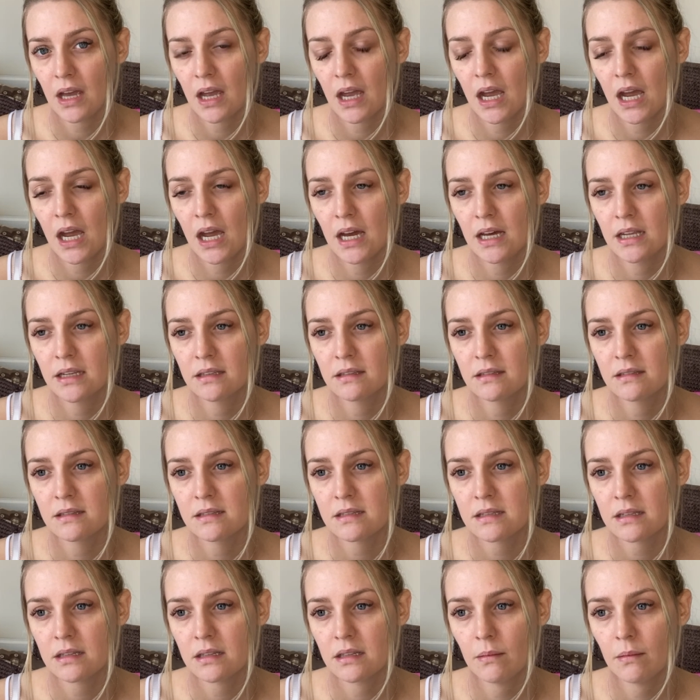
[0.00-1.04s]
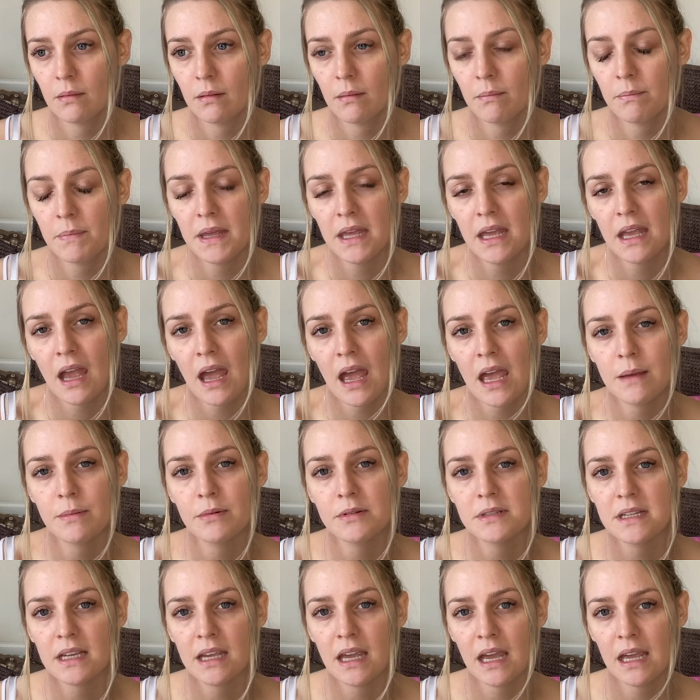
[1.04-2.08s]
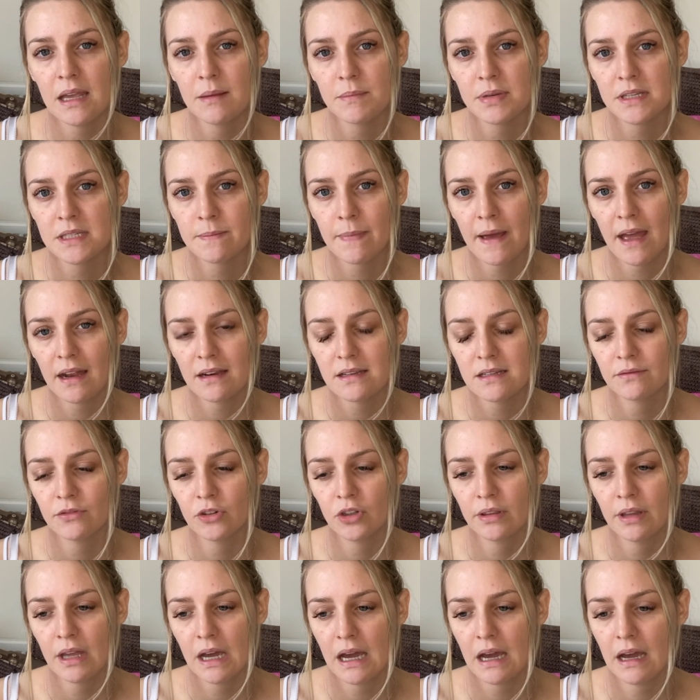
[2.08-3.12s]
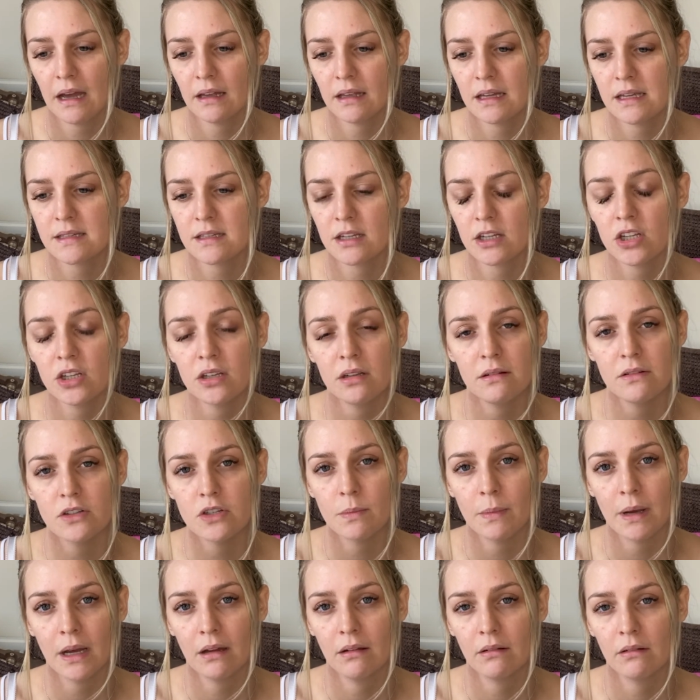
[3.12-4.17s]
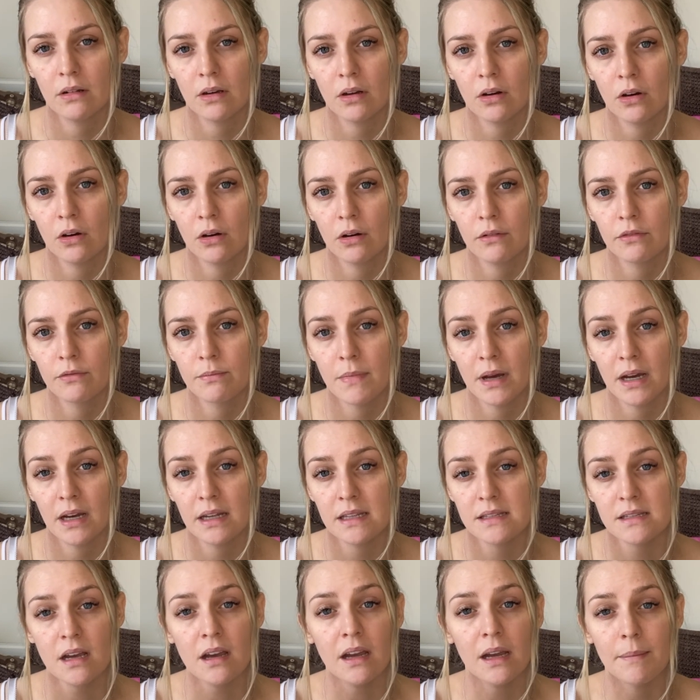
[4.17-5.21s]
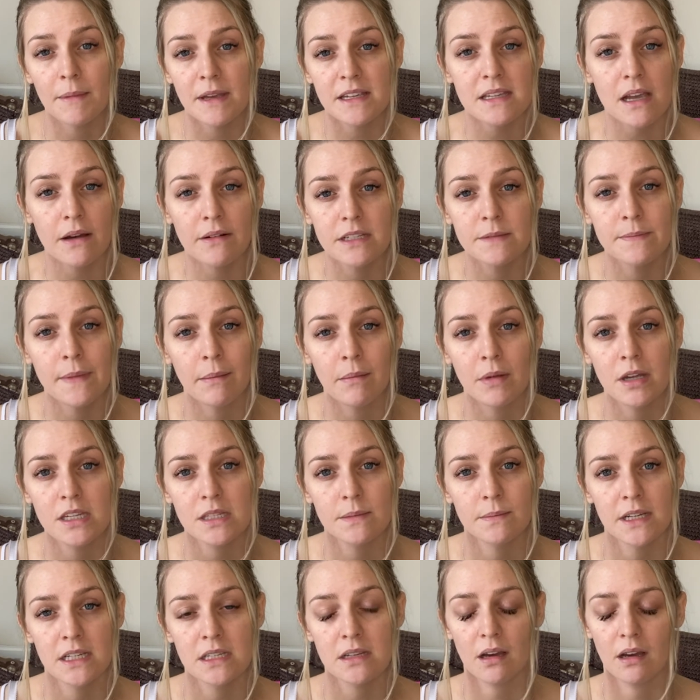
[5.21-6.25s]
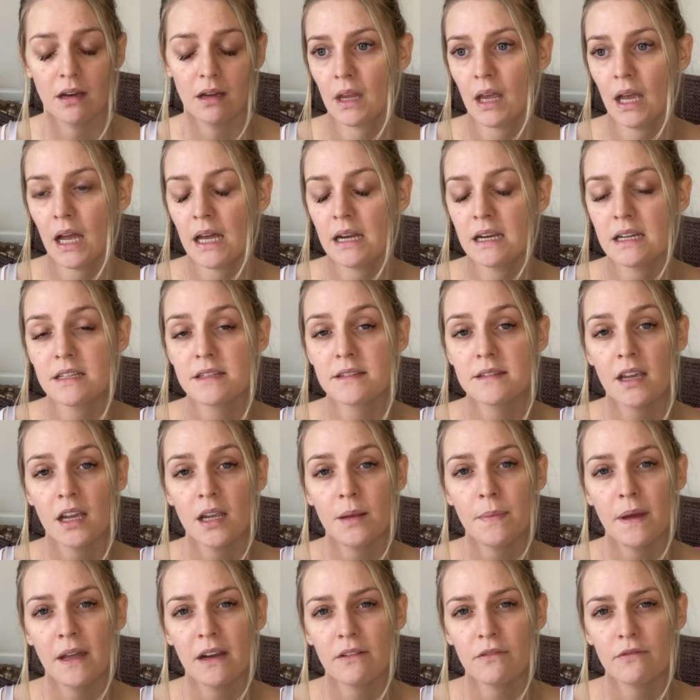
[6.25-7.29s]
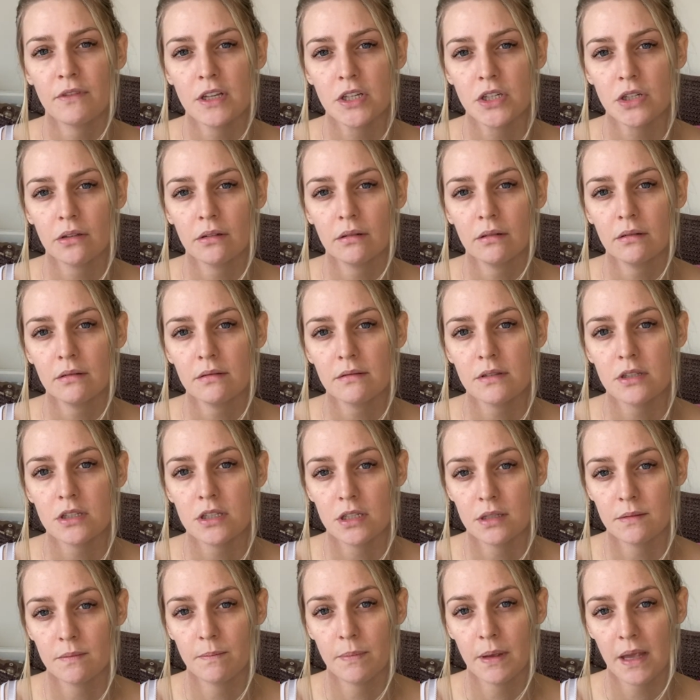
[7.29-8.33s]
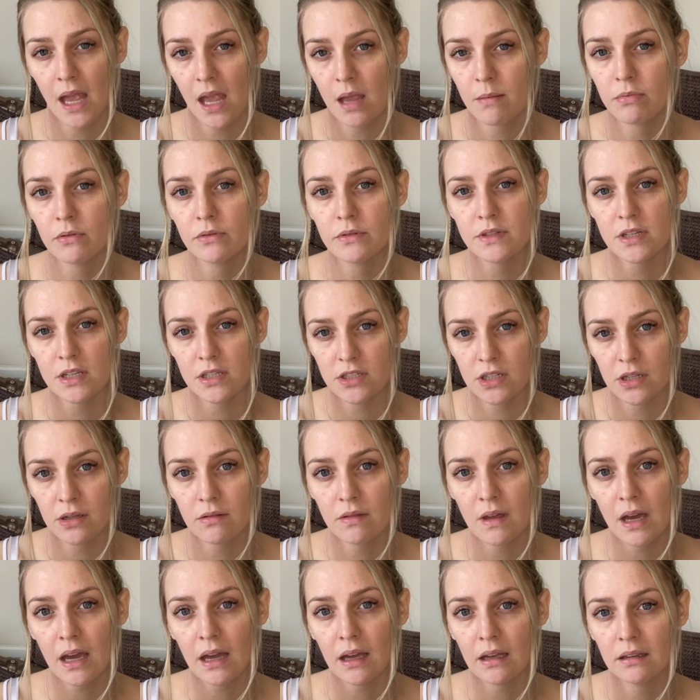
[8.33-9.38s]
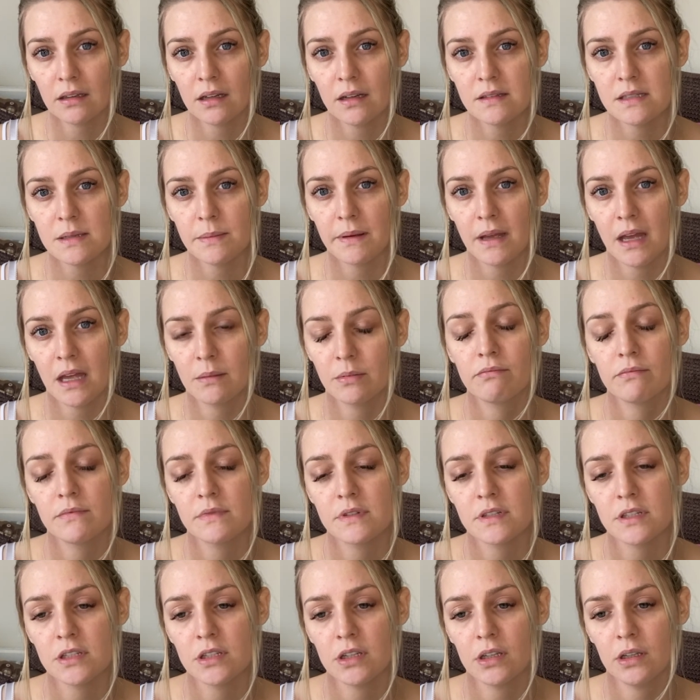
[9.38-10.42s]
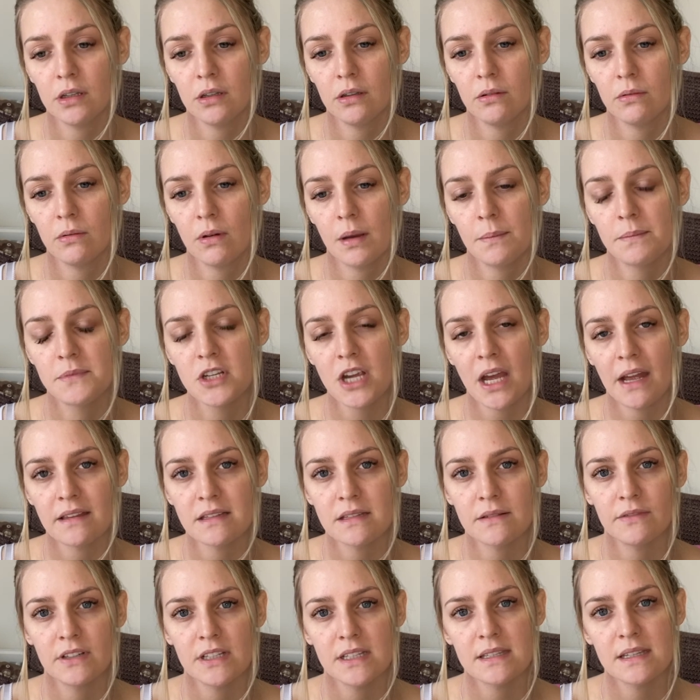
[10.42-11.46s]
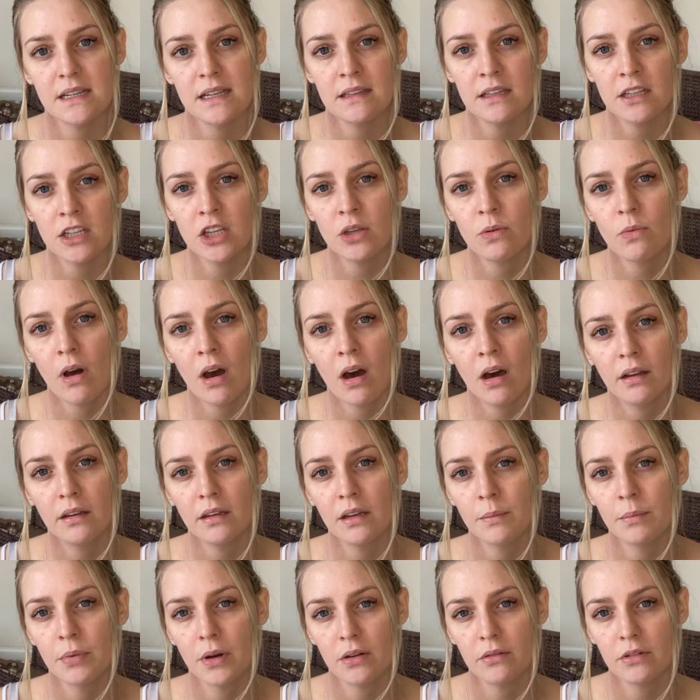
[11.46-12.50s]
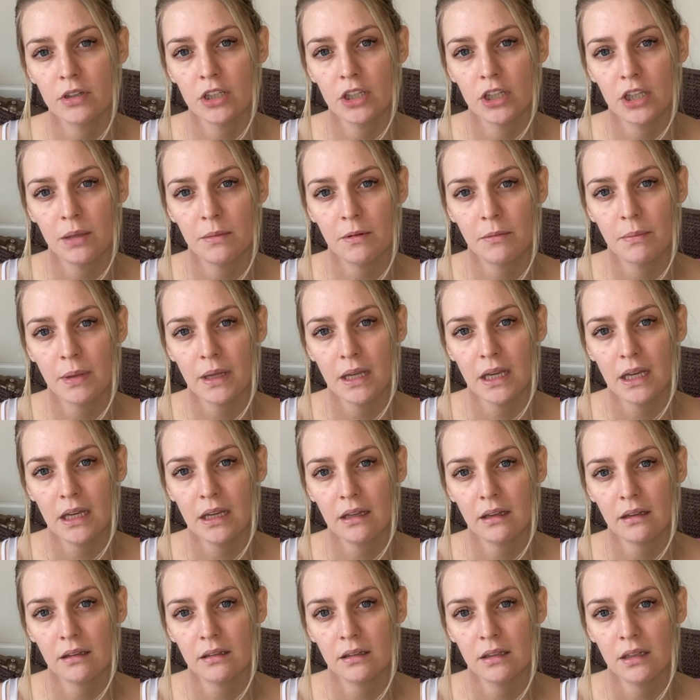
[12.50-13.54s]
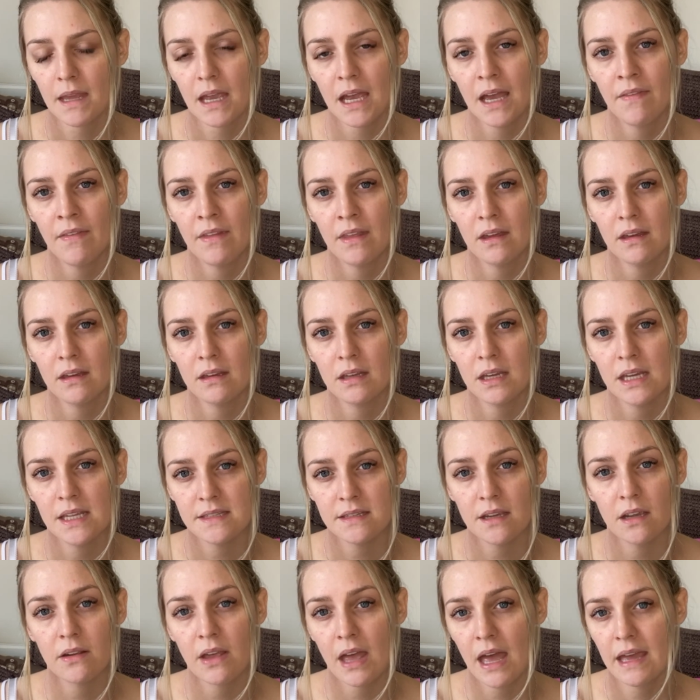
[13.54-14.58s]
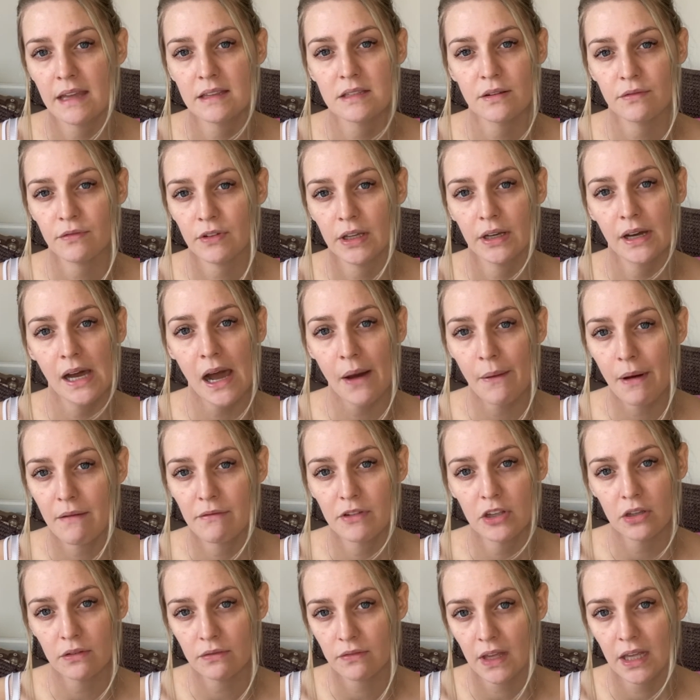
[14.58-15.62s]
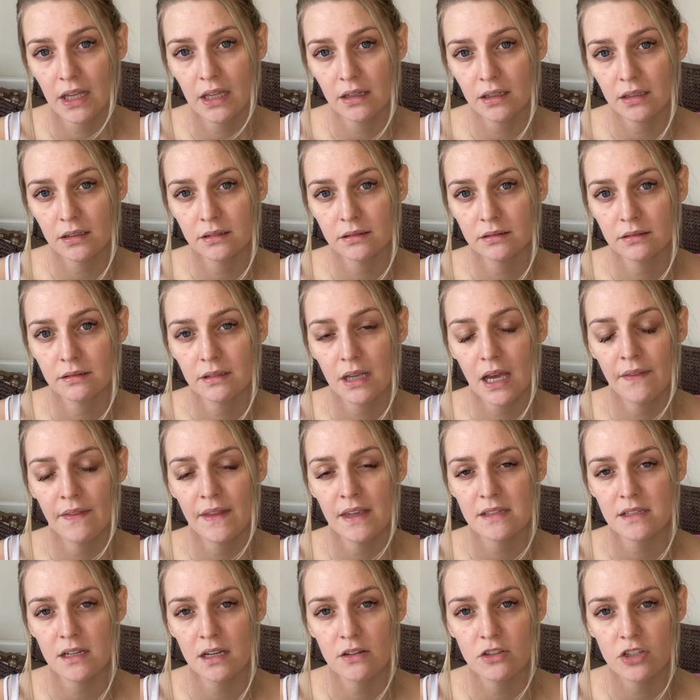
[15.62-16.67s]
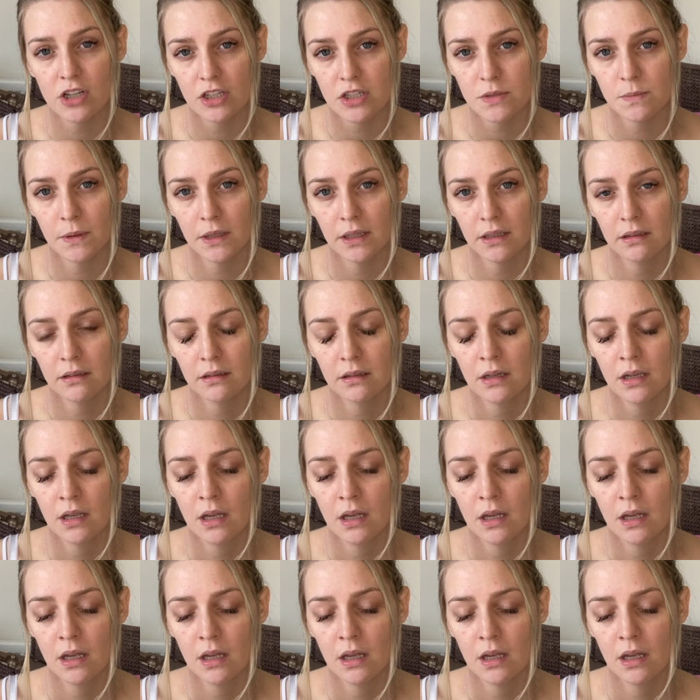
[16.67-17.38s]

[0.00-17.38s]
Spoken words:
And being able to gain perspective on that is a huge amount of my time. That's how I spend most of my time. And it's so beneficial to be able to do that, to be able to objectively see that you aren't a broken human being and that it's okay to feel however you feel and there's no judgment.